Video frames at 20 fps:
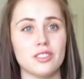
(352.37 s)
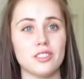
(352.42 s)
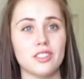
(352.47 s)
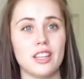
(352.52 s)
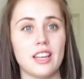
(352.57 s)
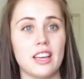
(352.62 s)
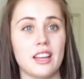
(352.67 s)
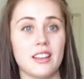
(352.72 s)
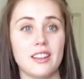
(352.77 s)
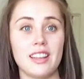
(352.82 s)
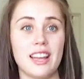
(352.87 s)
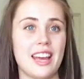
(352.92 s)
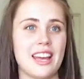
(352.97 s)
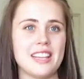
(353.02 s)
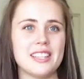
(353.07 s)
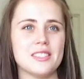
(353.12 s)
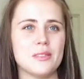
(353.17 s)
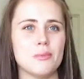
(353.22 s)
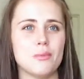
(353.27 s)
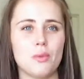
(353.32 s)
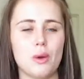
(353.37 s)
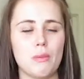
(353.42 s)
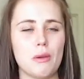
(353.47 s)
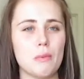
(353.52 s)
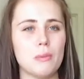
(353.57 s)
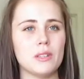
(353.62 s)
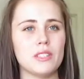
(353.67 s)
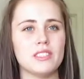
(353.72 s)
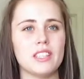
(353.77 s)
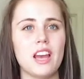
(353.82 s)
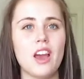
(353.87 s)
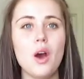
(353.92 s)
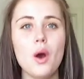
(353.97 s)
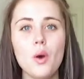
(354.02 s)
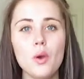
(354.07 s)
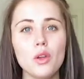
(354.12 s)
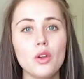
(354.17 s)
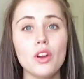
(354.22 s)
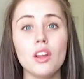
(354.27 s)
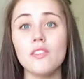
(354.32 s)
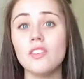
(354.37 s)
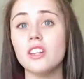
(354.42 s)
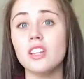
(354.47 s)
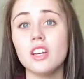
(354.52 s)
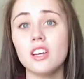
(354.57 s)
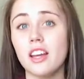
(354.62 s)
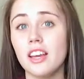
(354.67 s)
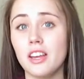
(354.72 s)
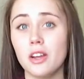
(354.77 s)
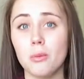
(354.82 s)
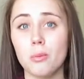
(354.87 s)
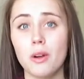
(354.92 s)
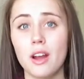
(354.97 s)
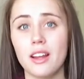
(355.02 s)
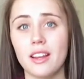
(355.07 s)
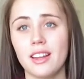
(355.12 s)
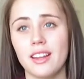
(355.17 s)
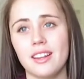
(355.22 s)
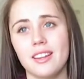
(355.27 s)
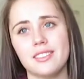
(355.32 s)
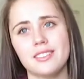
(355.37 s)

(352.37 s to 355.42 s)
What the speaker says: like when people say, oh, you don't even look like you're pregnant.